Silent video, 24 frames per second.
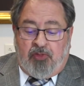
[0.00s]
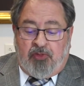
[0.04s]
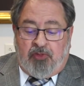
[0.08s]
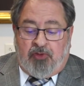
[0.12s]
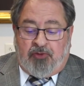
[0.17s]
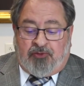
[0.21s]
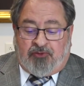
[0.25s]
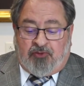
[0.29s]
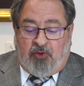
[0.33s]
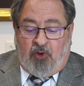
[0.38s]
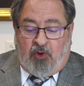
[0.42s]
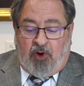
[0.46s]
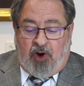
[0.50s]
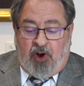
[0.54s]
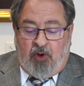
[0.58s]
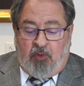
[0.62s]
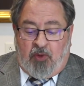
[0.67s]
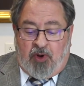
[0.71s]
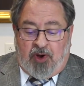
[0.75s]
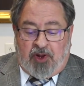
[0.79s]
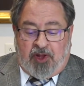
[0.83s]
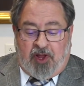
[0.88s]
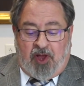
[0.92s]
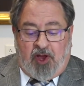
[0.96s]
The story I
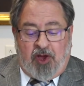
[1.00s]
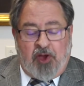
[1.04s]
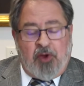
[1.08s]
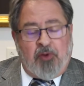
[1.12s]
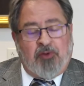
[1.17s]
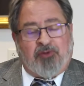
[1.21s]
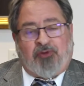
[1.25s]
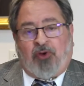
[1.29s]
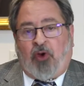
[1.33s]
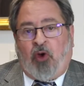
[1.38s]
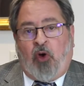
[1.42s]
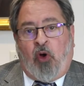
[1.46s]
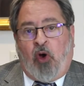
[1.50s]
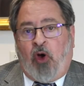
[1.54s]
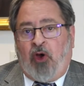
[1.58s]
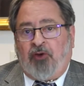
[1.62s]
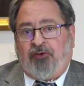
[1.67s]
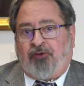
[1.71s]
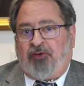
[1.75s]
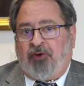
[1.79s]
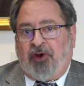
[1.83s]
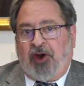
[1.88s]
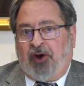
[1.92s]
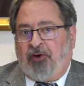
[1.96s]
want to tell you is a
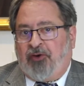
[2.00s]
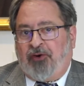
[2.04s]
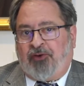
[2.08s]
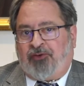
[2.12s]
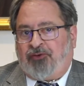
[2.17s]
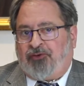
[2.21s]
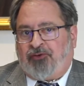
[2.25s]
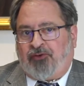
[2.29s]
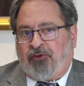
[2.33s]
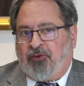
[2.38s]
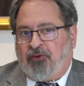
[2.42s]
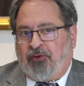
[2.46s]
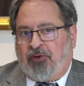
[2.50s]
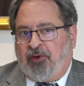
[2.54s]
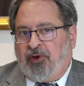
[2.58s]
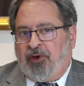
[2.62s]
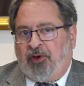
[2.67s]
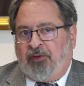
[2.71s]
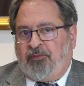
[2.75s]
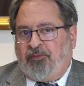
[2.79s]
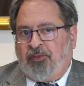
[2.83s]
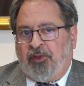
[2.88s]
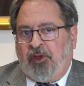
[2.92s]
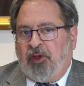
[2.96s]
cautionary
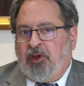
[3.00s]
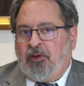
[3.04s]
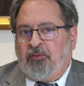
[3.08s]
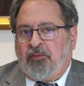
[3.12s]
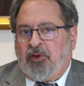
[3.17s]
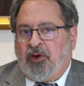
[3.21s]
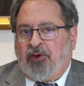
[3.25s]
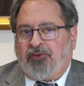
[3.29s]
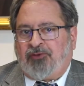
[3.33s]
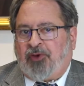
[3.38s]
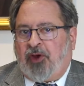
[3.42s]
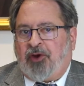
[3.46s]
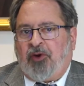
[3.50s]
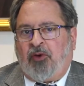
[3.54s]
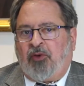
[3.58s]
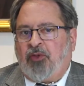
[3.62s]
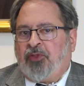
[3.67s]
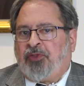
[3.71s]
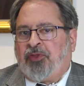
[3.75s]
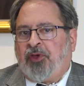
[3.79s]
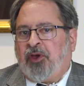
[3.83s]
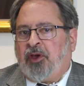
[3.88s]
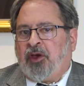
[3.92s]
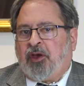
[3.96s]
story, because I
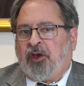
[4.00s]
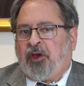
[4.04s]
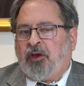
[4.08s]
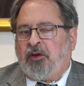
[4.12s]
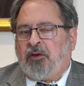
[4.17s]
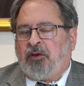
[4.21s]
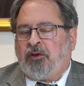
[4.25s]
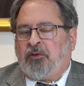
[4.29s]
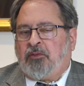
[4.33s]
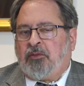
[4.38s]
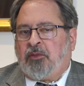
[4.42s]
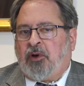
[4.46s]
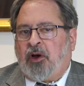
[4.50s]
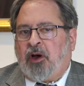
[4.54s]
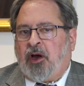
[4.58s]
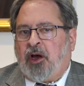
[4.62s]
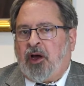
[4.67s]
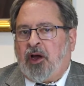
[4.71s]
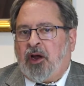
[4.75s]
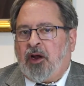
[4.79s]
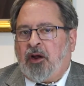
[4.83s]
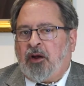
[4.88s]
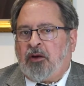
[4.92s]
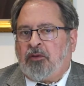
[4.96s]
don't think
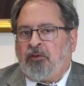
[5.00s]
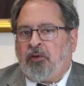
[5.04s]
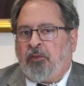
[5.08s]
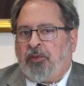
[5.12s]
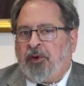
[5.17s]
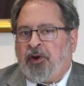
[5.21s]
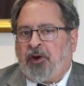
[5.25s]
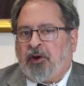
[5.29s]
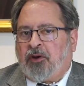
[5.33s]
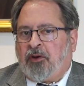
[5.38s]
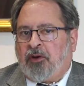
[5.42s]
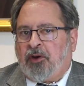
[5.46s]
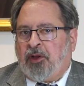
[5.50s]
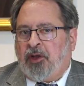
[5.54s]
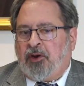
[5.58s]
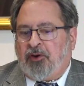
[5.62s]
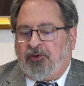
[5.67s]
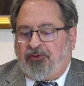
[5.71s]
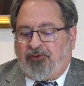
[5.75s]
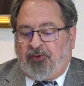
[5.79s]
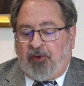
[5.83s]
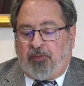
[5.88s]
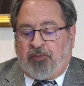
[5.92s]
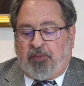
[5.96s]
my rabbinical
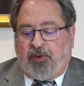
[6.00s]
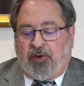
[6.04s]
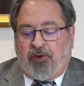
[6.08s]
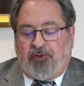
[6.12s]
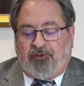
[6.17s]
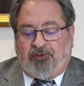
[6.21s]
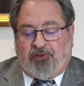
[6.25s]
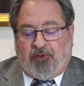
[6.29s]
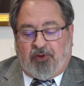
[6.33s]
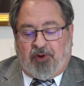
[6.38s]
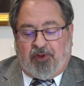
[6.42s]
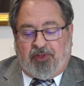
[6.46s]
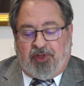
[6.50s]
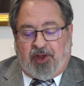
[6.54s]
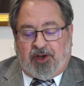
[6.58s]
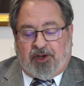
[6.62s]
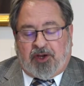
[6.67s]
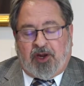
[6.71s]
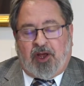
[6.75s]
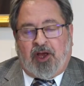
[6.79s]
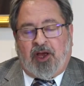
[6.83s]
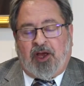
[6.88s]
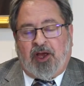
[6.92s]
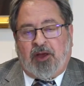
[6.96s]
leadership during that
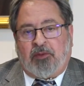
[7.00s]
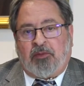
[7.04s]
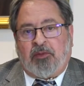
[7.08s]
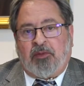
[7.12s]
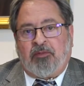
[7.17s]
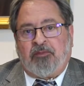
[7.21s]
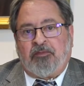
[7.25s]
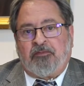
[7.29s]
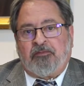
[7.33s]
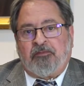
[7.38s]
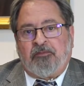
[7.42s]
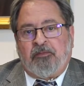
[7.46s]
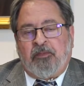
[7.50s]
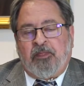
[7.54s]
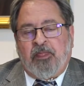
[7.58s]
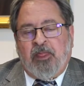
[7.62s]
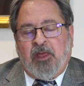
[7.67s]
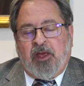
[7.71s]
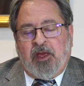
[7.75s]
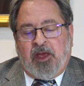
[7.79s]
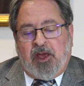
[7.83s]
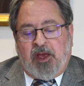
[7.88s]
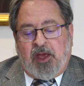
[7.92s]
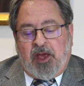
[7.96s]
time
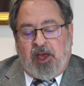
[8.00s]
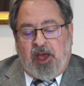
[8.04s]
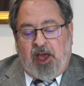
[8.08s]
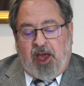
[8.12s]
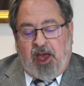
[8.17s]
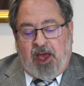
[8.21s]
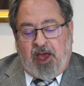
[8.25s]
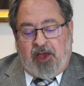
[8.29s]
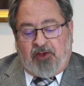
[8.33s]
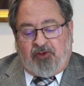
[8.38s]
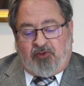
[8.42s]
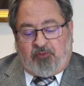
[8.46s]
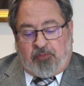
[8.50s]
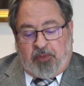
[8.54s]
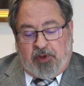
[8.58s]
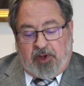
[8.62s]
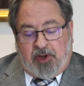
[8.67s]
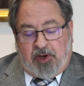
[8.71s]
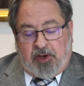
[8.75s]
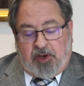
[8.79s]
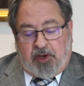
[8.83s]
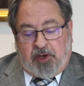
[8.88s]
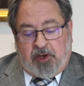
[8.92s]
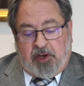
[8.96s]
has
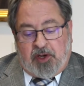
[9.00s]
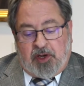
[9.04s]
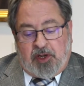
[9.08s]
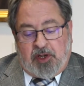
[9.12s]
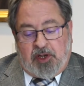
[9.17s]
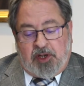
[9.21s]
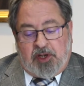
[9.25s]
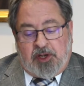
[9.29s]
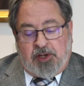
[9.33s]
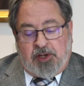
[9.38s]
been